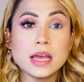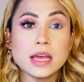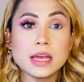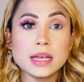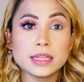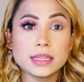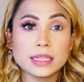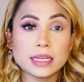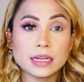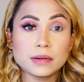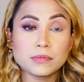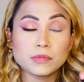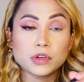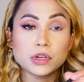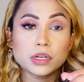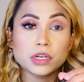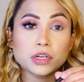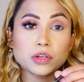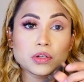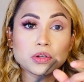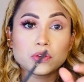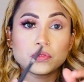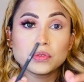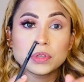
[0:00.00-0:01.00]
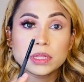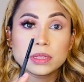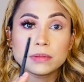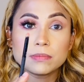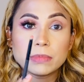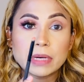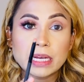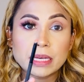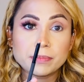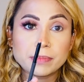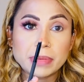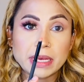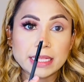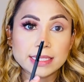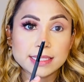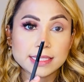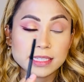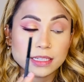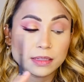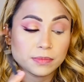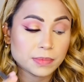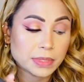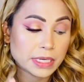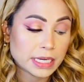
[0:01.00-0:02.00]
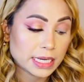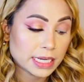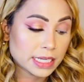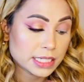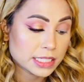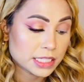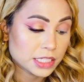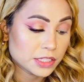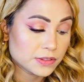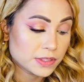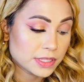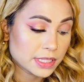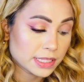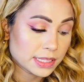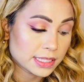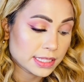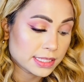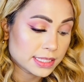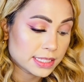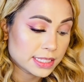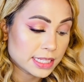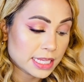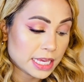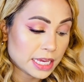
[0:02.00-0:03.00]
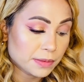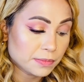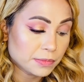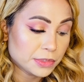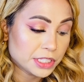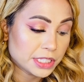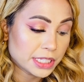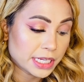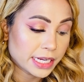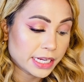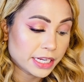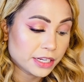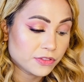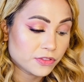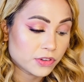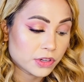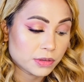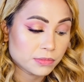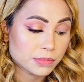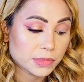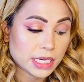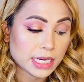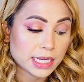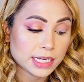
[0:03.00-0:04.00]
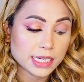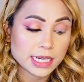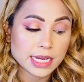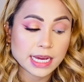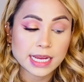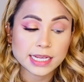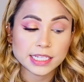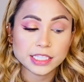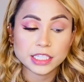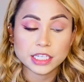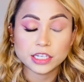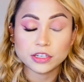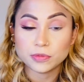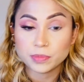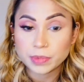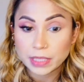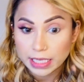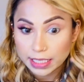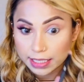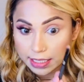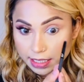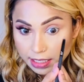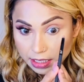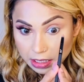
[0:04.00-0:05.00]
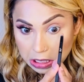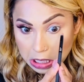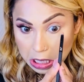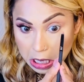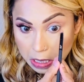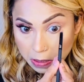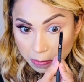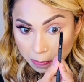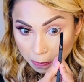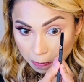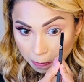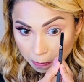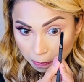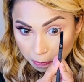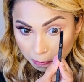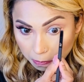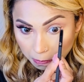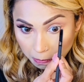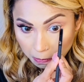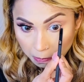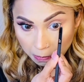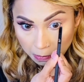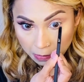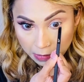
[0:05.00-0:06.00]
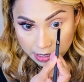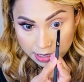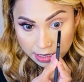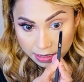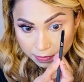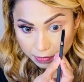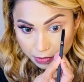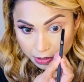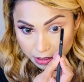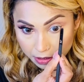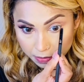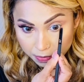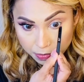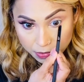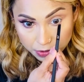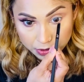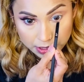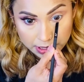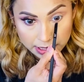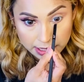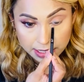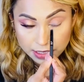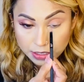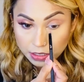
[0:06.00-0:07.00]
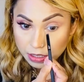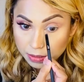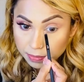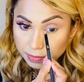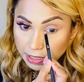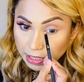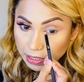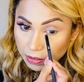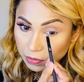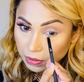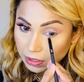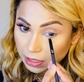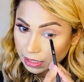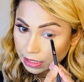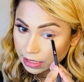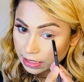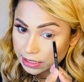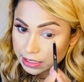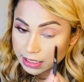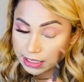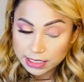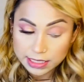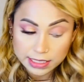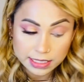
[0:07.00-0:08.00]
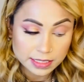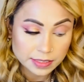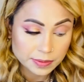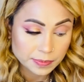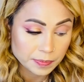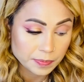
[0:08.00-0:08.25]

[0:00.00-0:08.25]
Then I'm gonna go with my pencil brush using that same shade from that eyeshadow palette, and I'm gonna put that on my lower lashes.